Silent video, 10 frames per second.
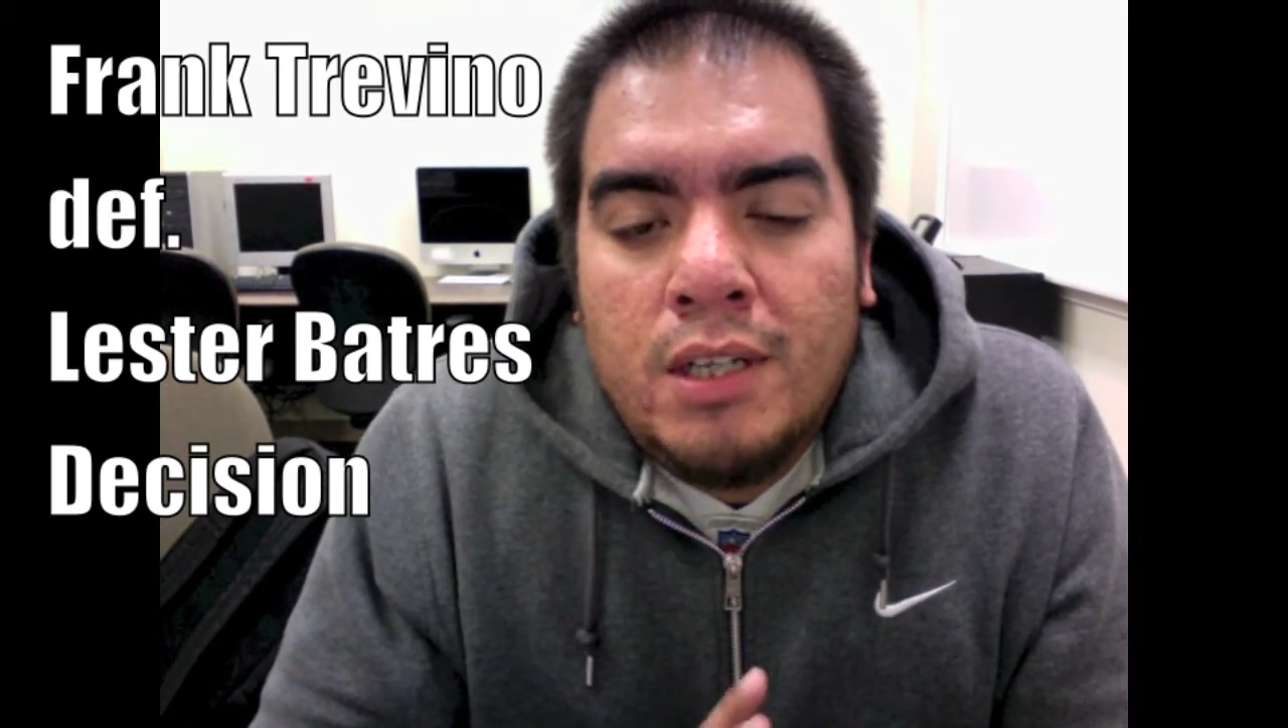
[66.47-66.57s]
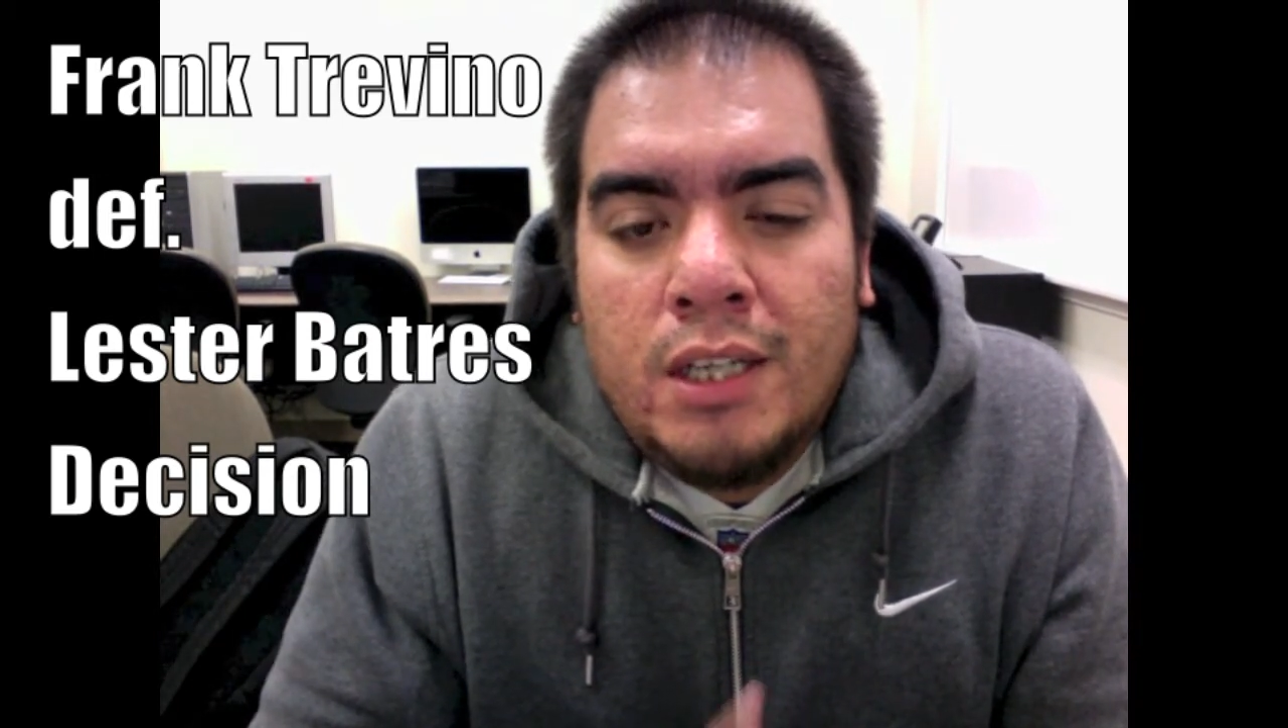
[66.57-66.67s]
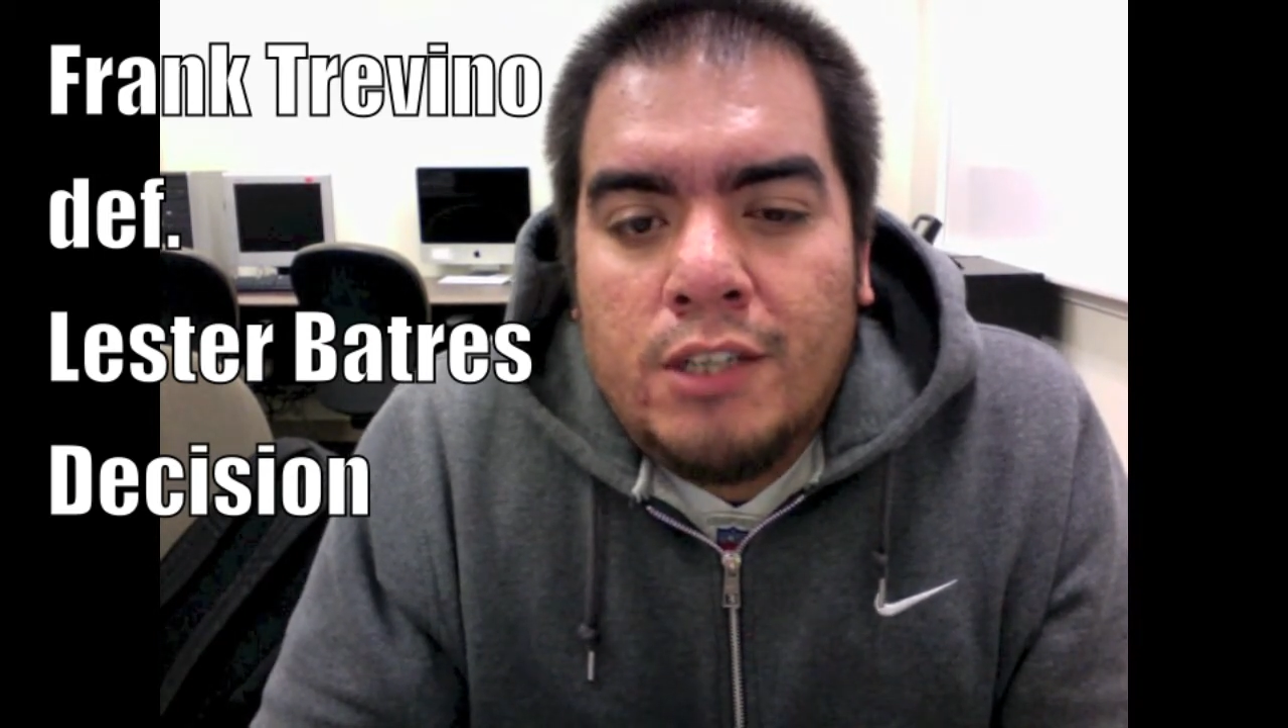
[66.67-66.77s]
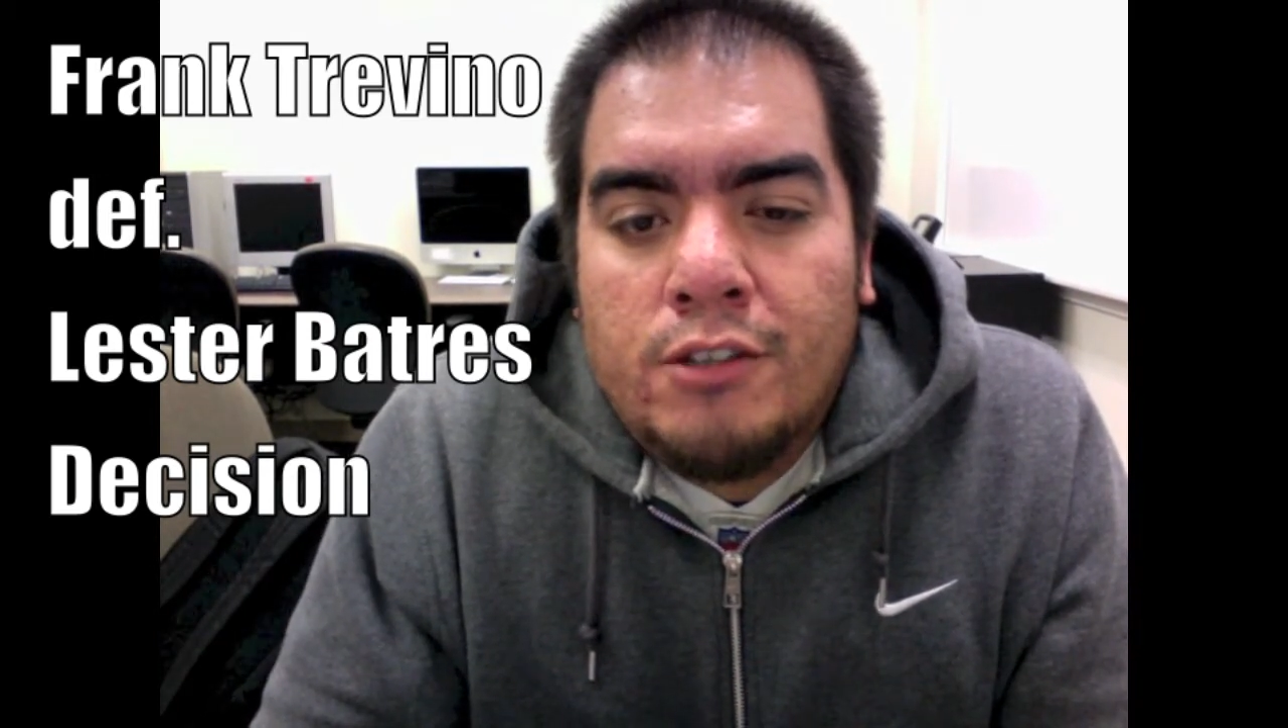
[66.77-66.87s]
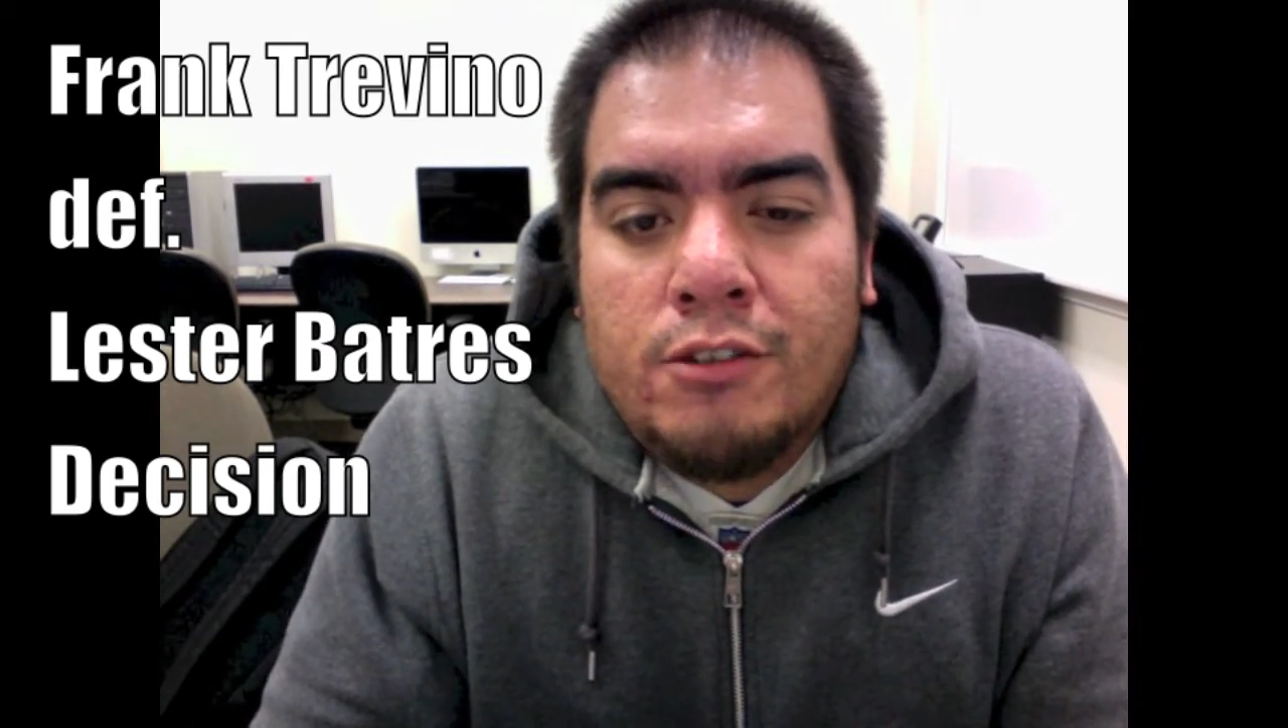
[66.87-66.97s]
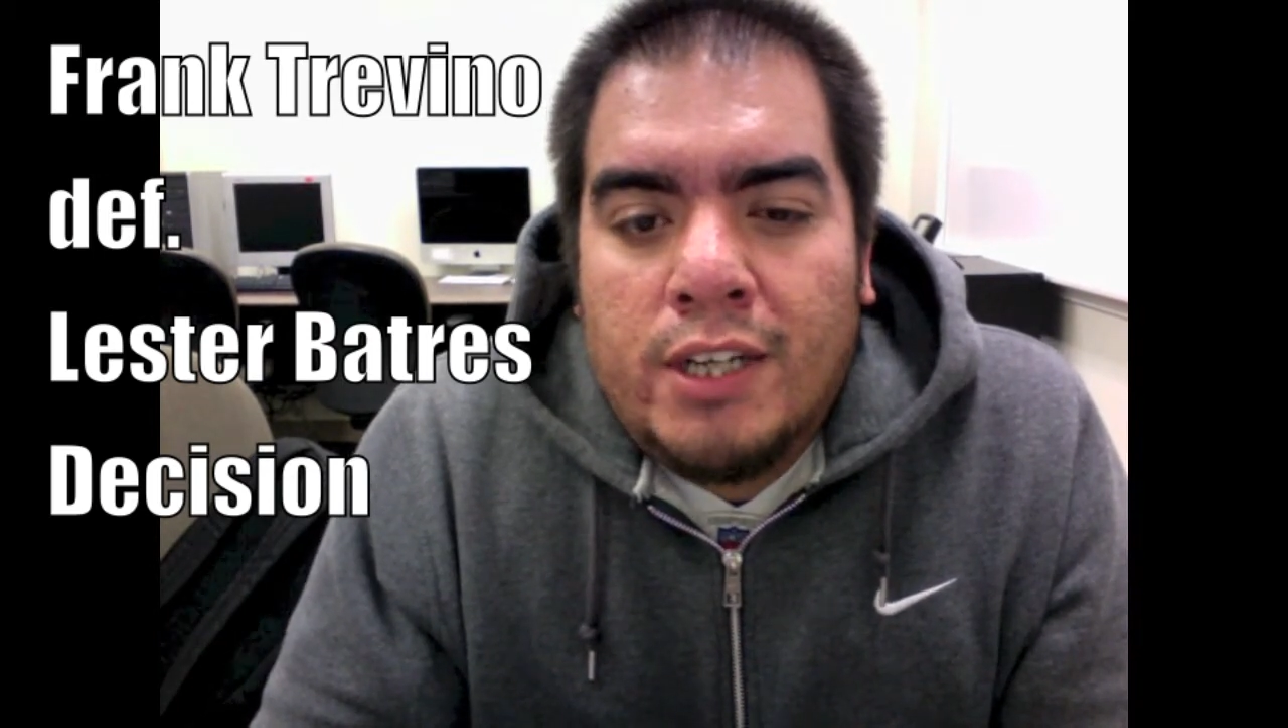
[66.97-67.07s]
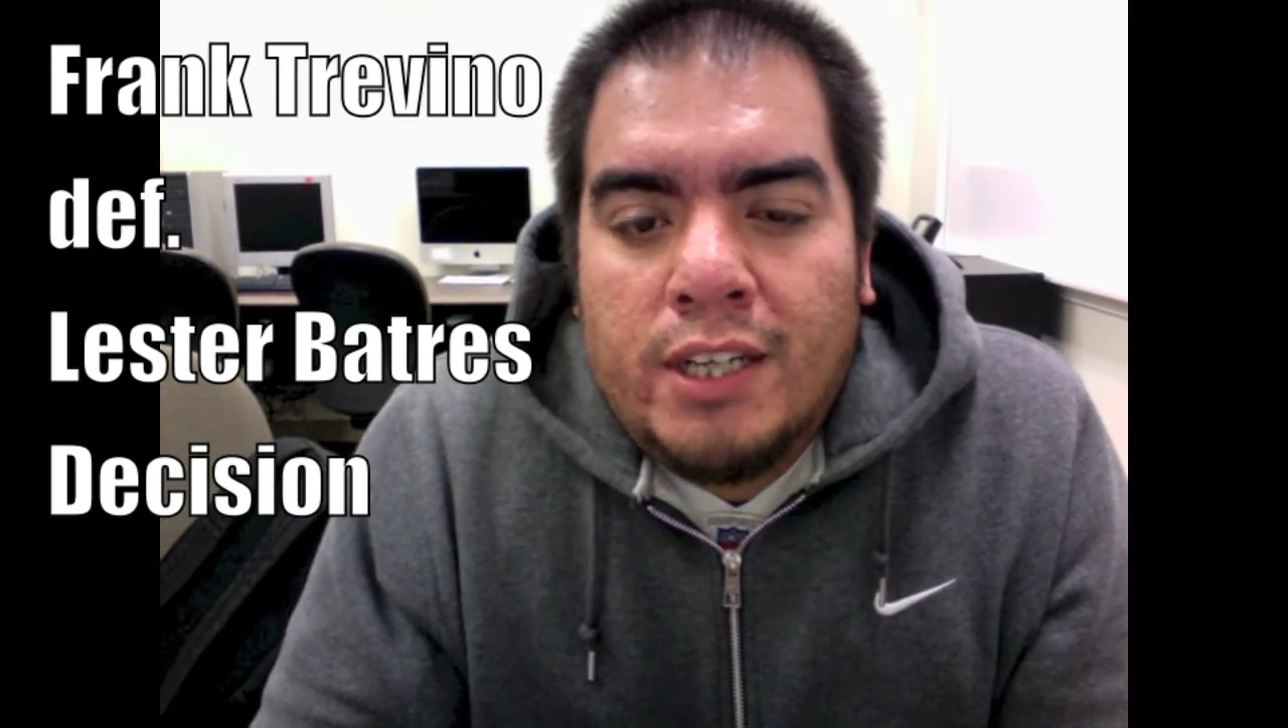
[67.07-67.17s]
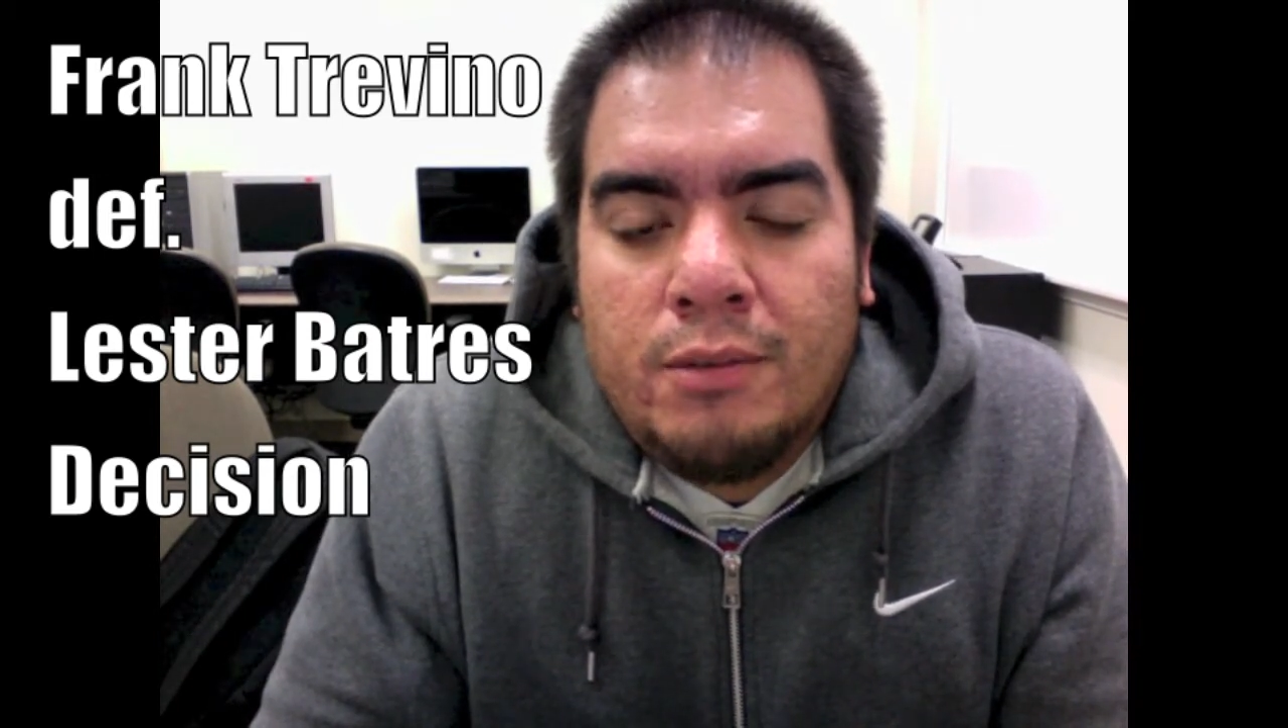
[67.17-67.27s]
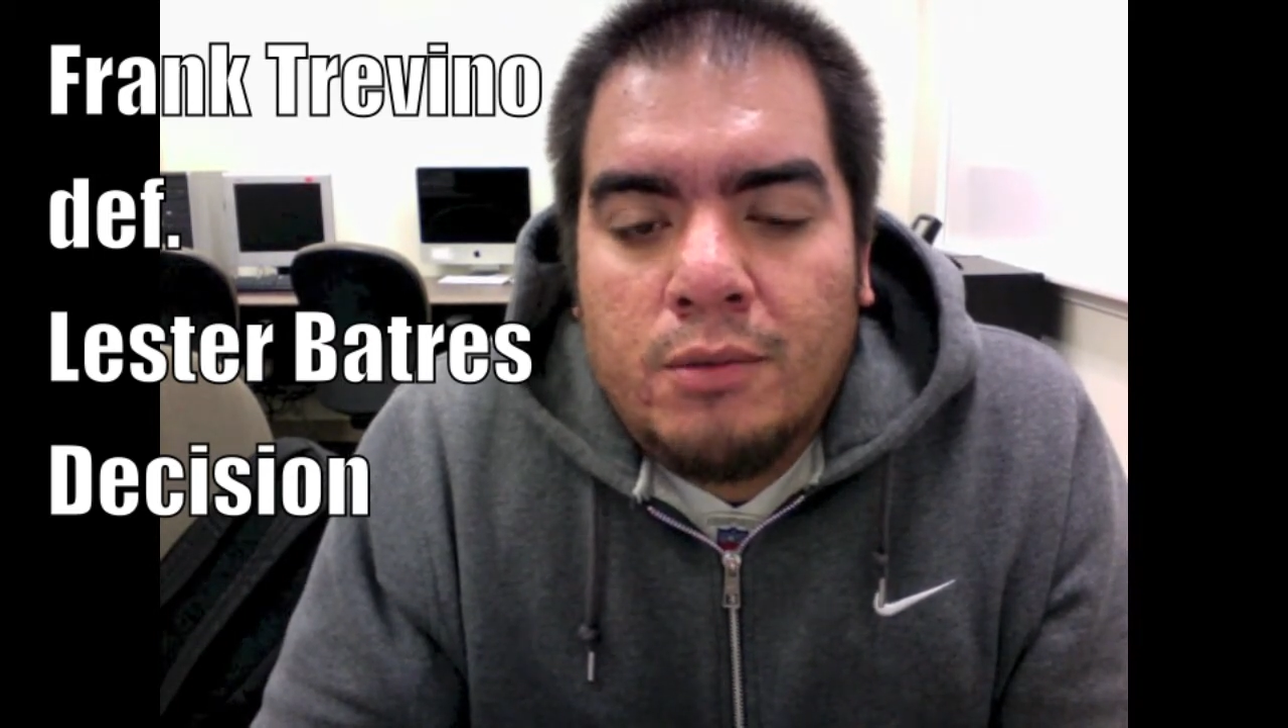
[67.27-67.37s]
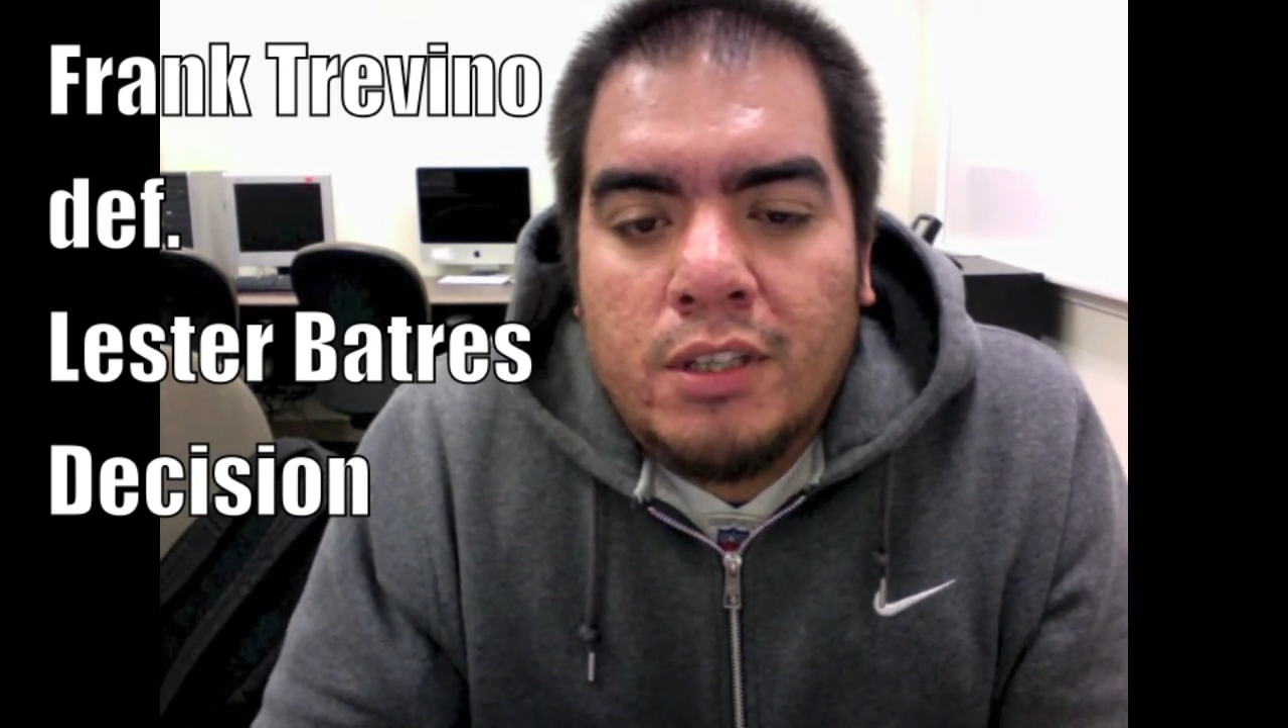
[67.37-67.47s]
His striking was